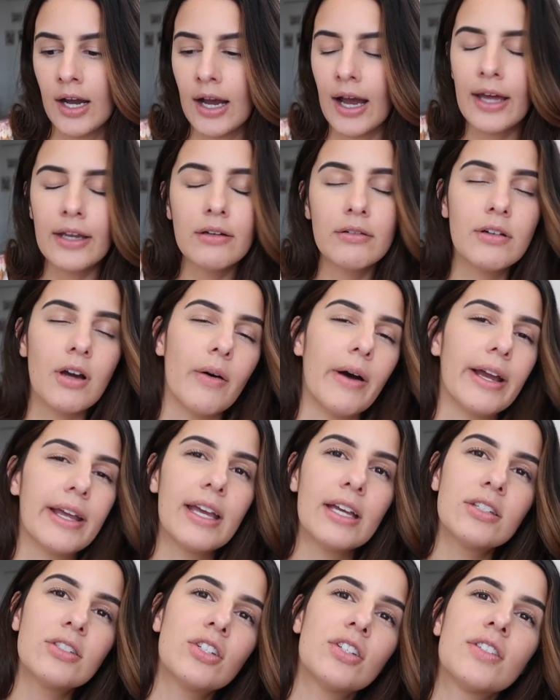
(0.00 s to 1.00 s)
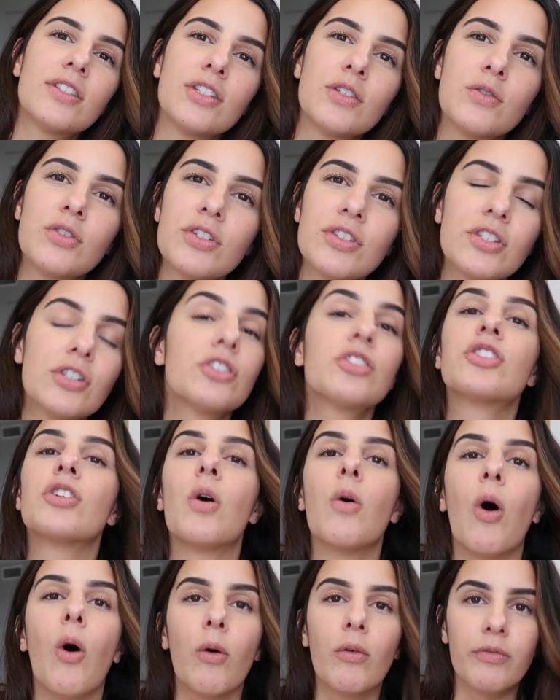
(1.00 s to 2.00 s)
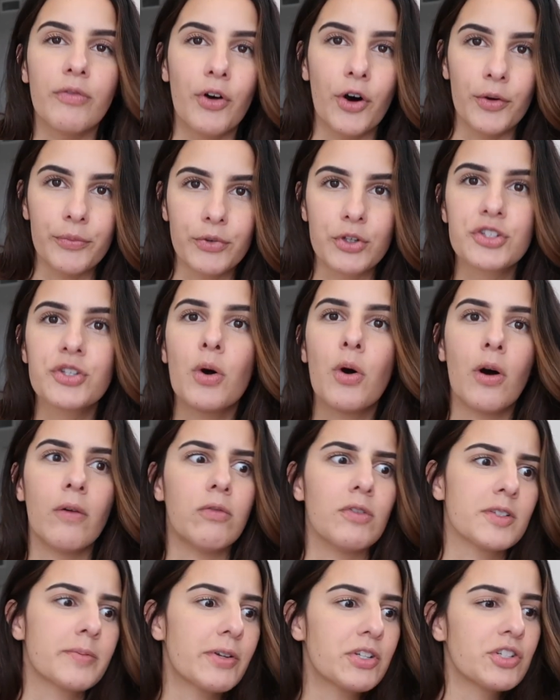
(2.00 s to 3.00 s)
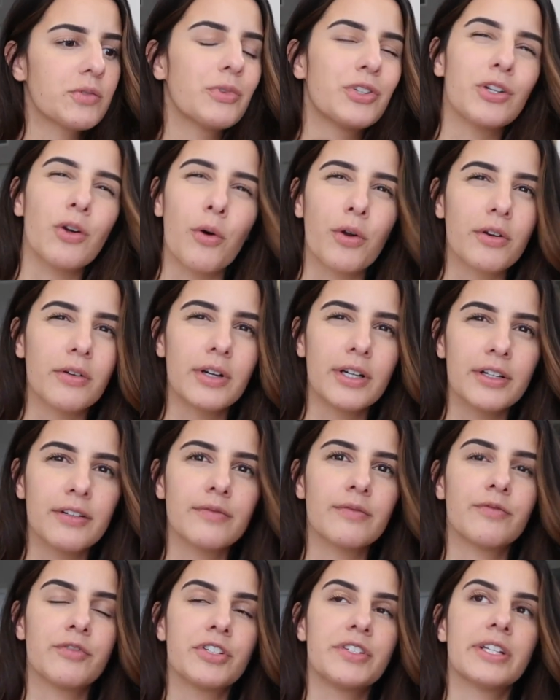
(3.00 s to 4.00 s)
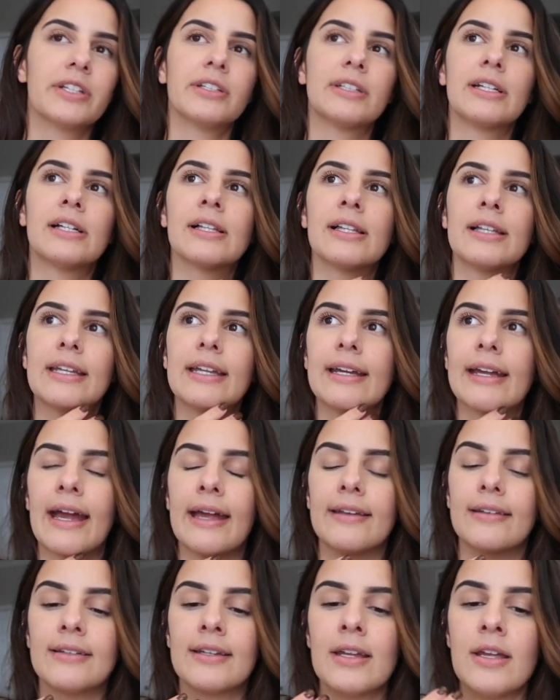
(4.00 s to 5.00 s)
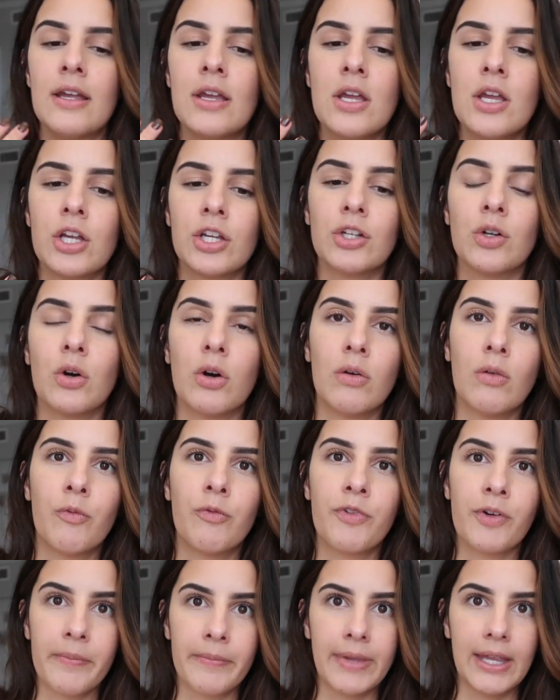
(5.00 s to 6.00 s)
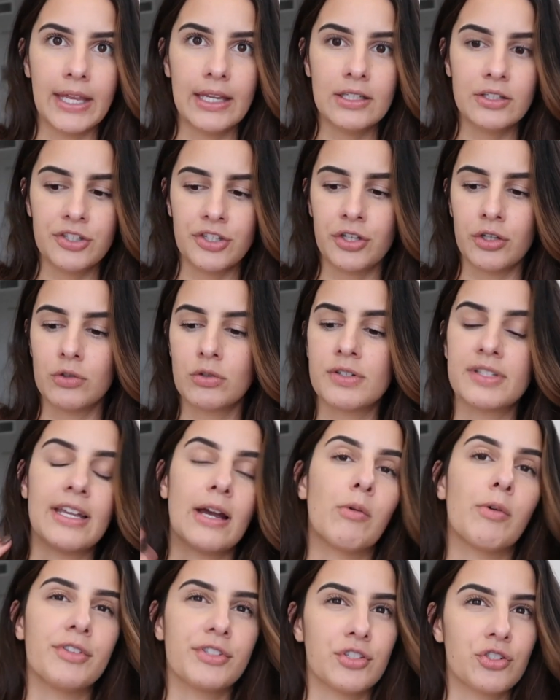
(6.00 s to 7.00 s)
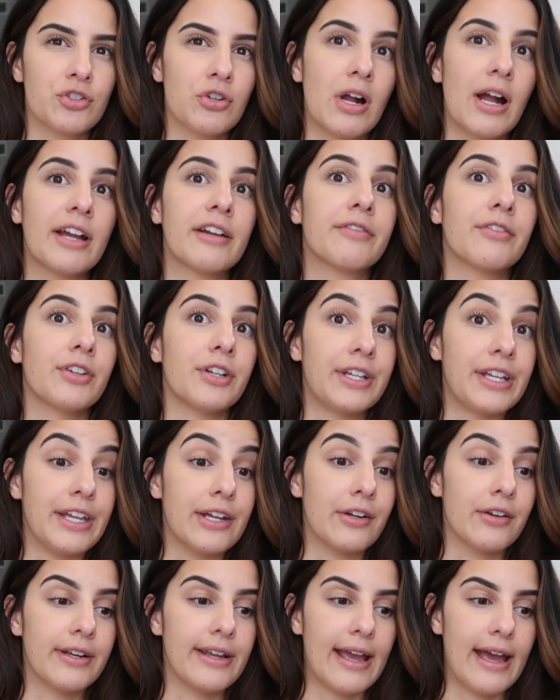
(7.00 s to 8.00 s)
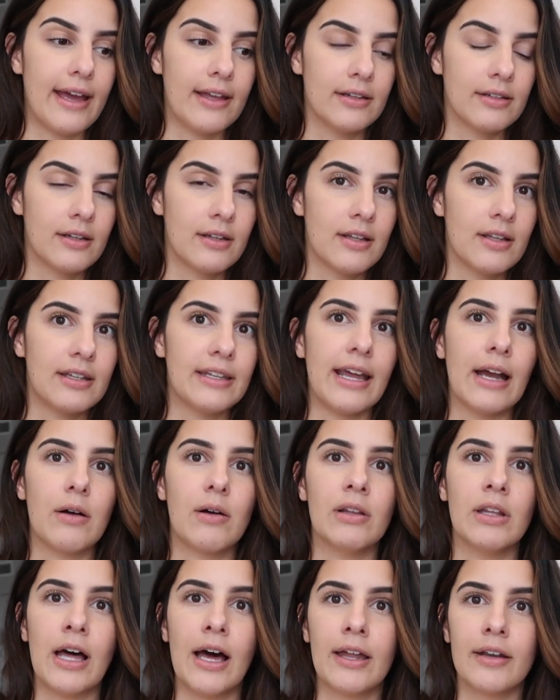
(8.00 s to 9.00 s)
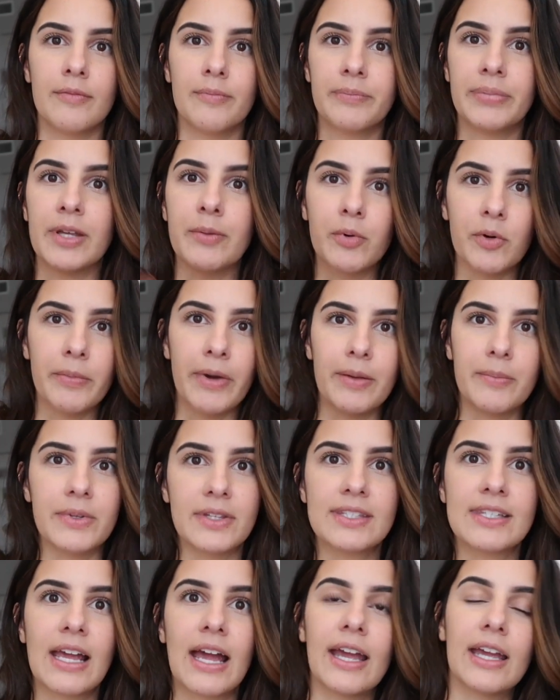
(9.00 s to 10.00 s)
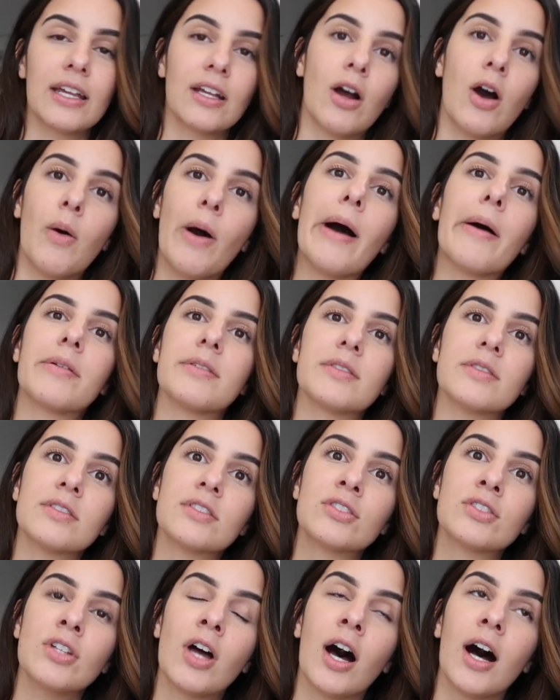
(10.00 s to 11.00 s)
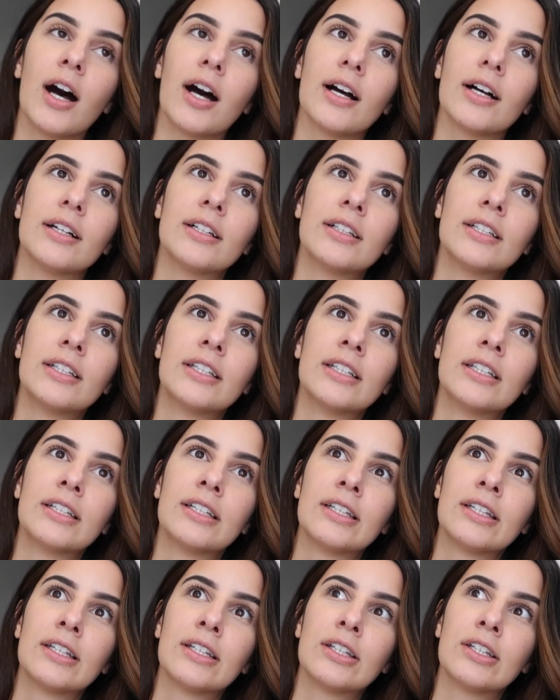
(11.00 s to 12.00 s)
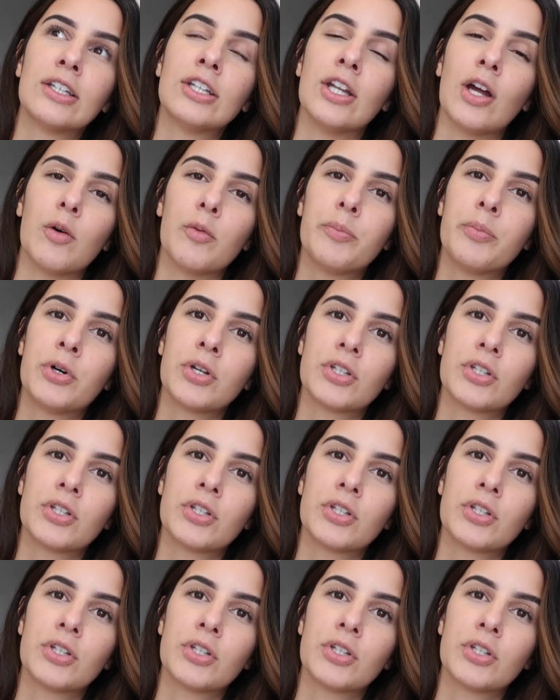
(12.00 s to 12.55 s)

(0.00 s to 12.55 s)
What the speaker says: I don't know, I guess you just are so hopeful. You're so hopeful, especially when you go to a fertility clinic. And, you know, for me too, because I wasn't trying for a year yet. Now, a lot of people might be saying, oh, I was, you know,